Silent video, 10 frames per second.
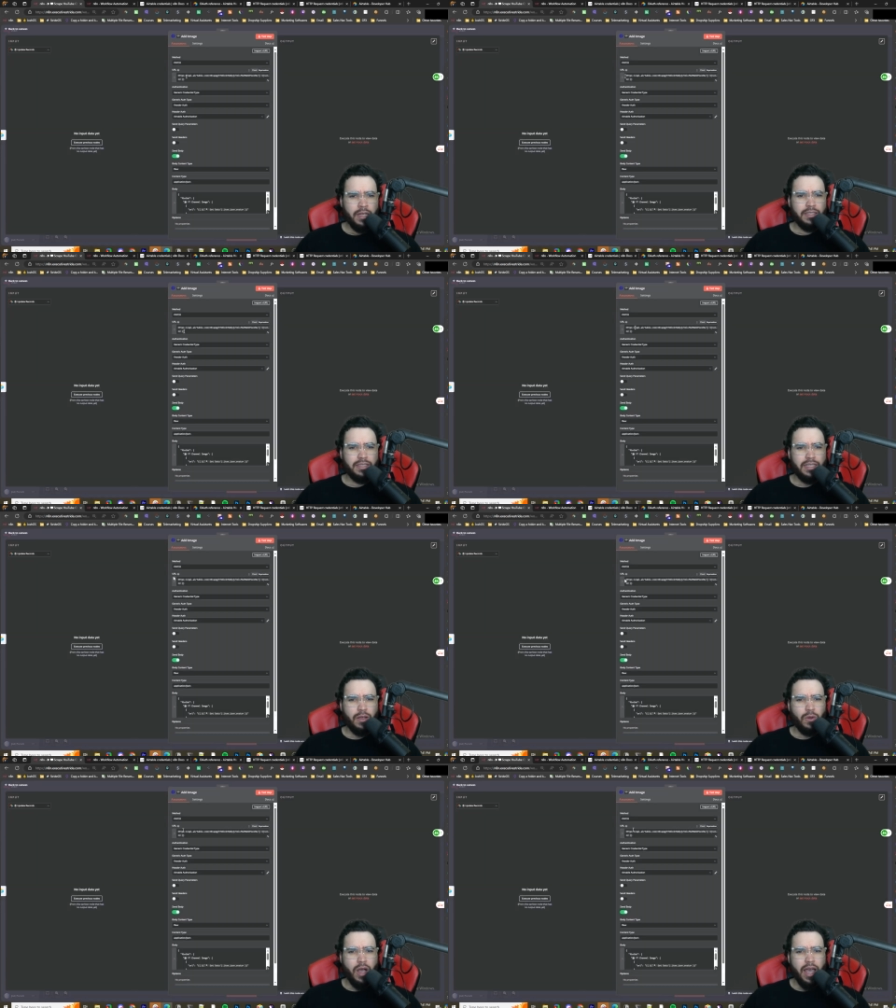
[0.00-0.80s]
so say
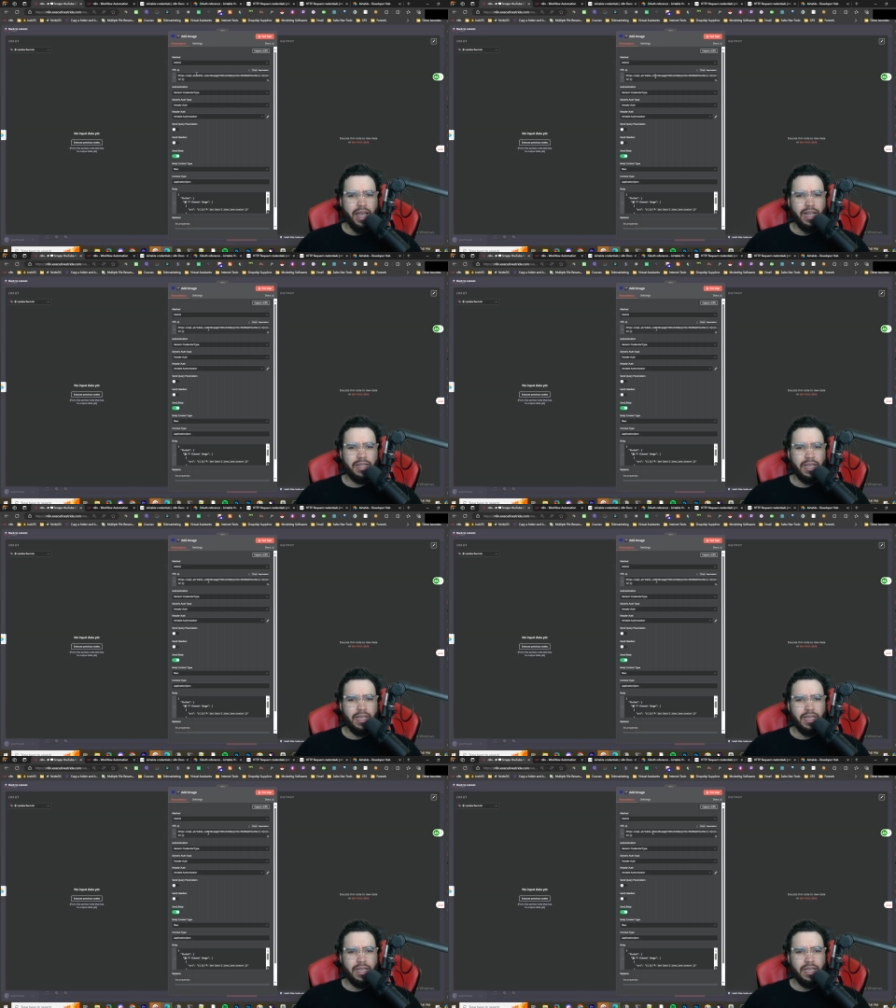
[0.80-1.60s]
oh, I had
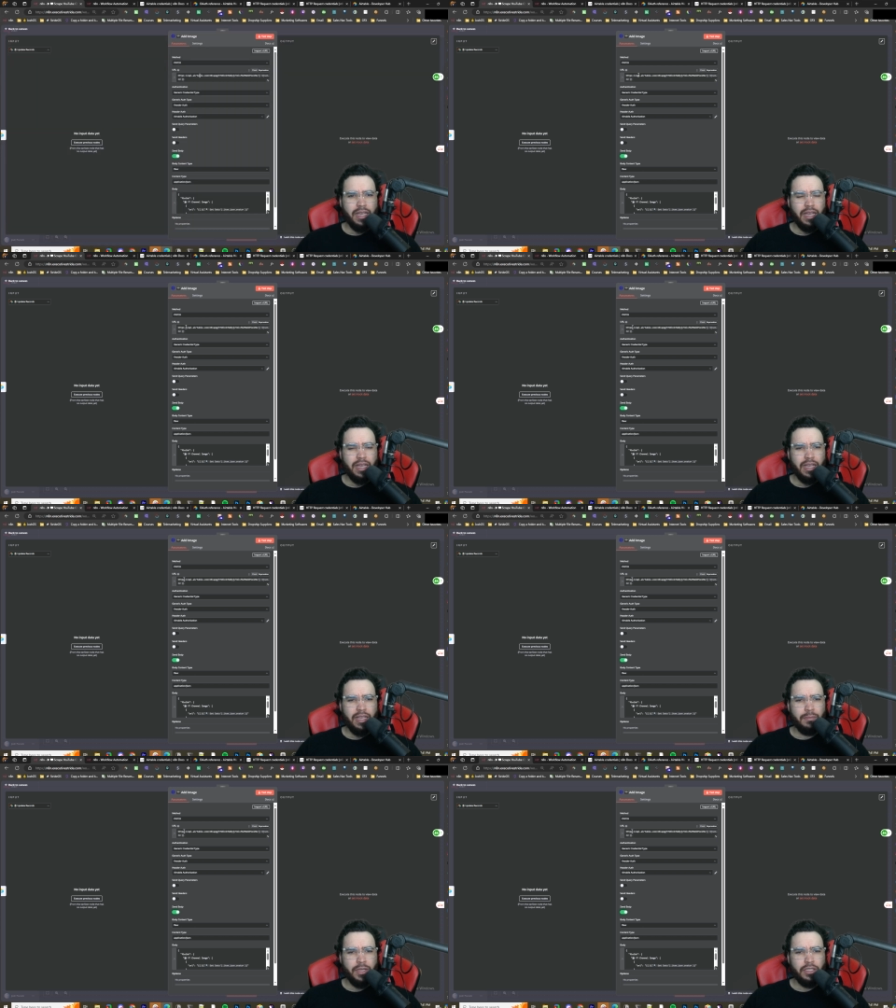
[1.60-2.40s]
the uh,
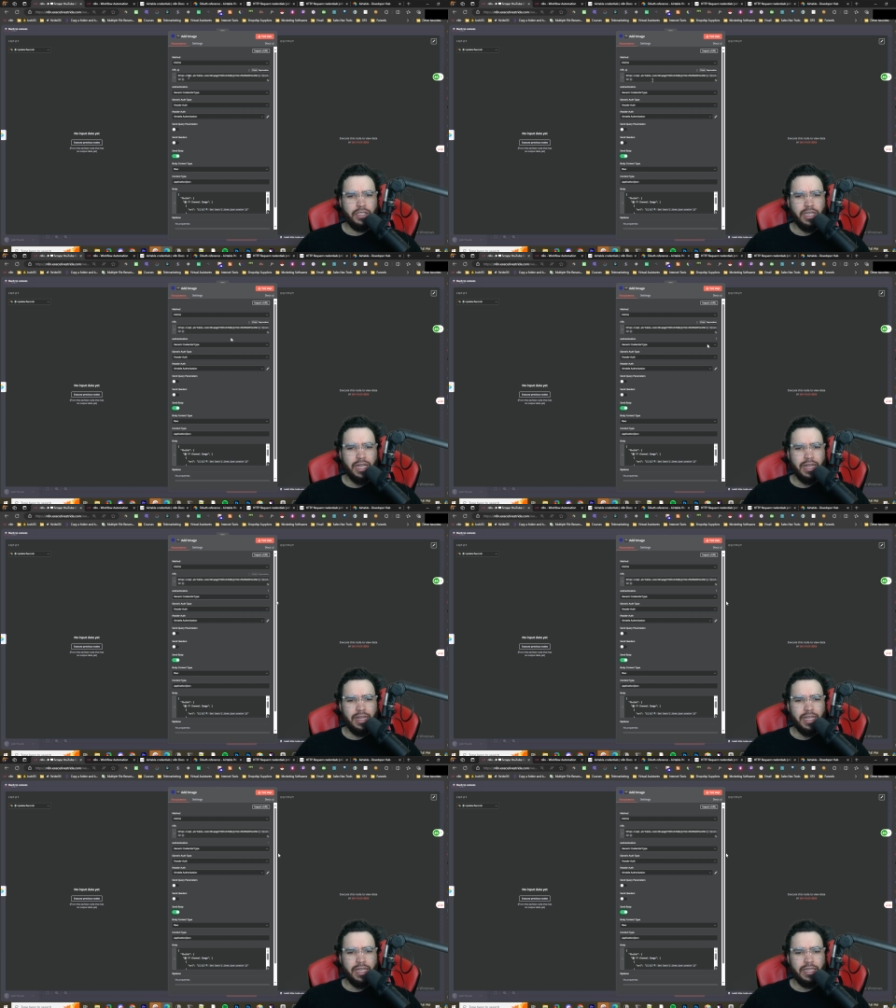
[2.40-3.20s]
image
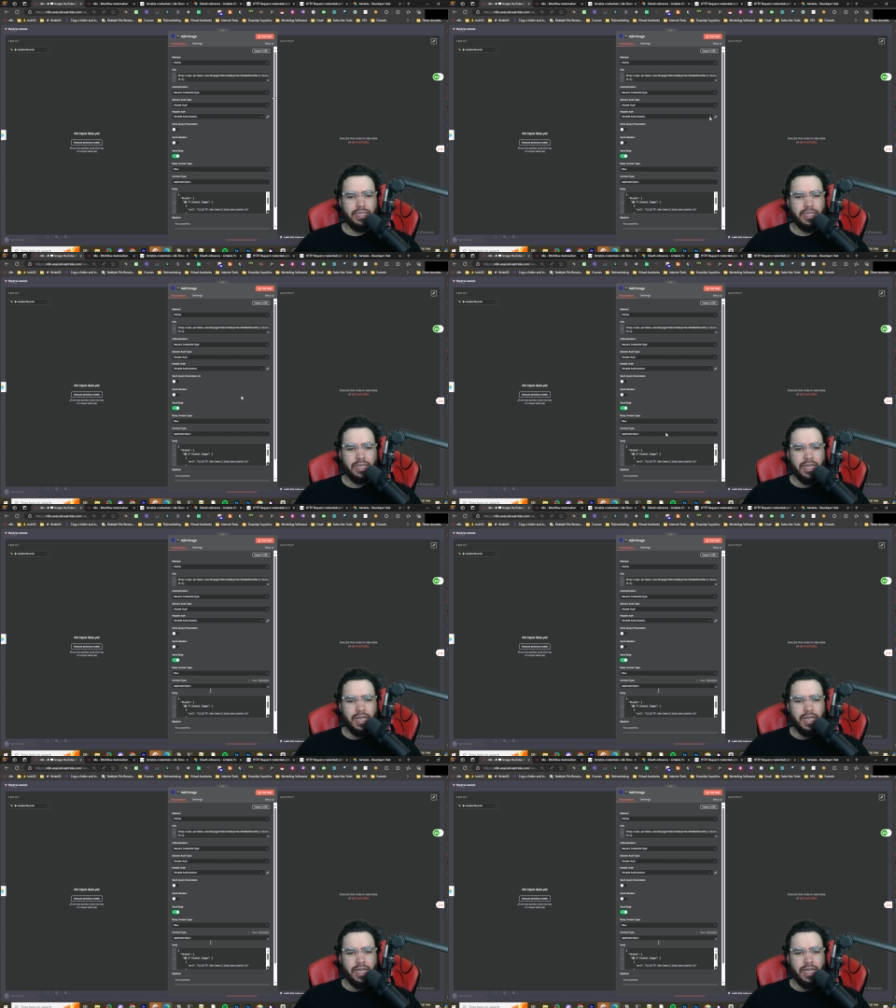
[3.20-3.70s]
link,